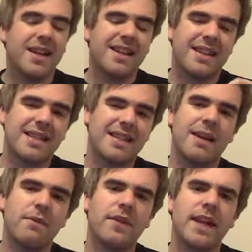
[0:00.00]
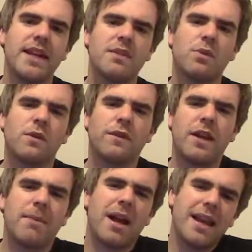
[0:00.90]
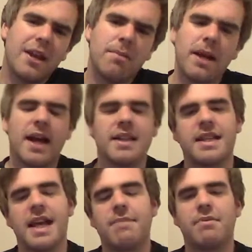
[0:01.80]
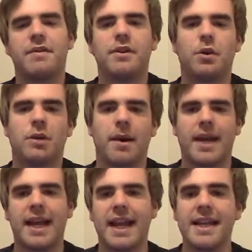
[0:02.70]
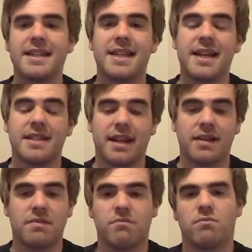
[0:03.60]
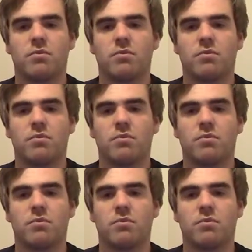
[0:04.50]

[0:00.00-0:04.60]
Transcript: They stayed with the Gears of War theme a little bit, as they briefly talked about Killer Instinct and